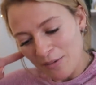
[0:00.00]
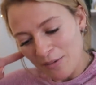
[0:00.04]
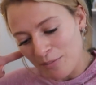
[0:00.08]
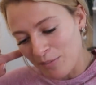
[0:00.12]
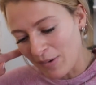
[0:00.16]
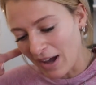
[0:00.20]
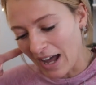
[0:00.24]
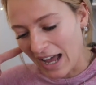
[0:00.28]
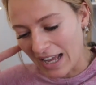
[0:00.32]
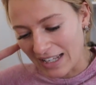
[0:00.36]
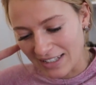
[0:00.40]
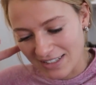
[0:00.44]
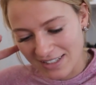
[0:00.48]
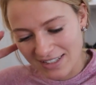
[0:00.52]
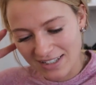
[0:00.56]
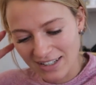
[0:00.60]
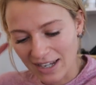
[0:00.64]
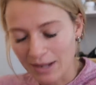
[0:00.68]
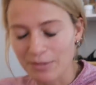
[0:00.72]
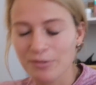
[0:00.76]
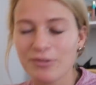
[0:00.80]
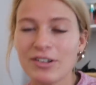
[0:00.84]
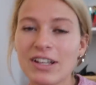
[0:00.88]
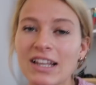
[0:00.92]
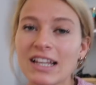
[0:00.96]
But
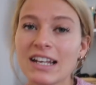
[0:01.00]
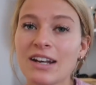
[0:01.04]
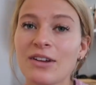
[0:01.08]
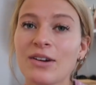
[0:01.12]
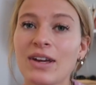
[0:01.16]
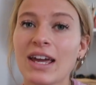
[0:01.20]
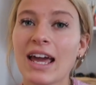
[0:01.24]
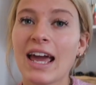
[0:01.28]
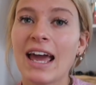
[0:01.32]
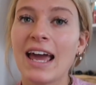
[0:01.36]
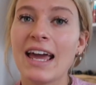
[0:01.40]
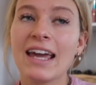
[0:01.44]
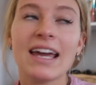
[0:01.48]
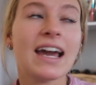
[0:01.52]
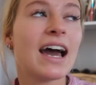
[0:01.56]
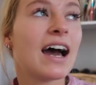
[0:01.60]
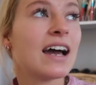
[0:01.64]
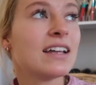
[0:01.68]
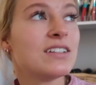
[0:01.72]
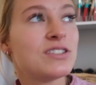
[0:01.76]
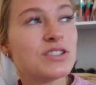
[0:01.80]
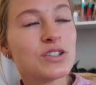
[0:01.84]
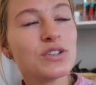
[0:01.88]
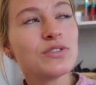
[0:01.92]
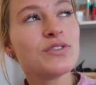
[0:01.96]
I'm feeling okay. I
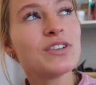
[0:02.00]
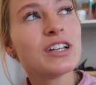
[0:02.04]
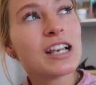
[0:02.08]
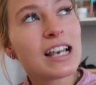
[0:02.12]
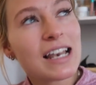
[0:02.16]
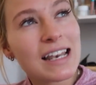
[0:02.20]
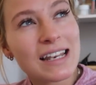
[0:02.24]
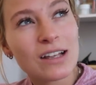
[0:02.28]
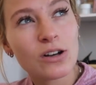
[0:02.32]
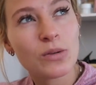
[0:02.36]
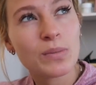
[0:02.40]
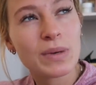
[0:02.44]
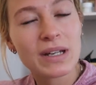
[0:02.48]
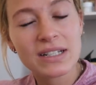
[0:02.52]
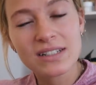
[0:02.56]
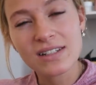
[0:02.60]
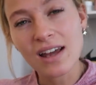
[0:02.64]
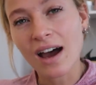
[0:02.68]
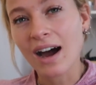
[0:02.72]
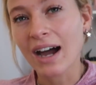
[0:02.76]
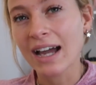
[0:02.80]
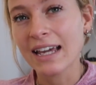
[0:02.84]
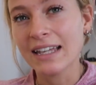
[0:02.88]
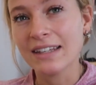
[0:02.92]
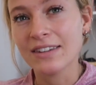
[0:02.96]
do feel a little bit
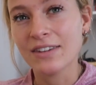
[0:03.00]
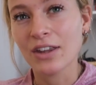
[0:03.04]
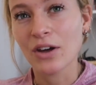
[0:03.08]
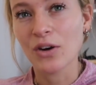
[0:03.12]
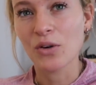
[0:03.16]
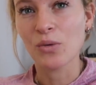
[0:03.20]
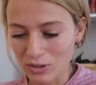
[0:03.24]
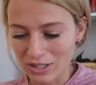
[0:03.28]
tired though,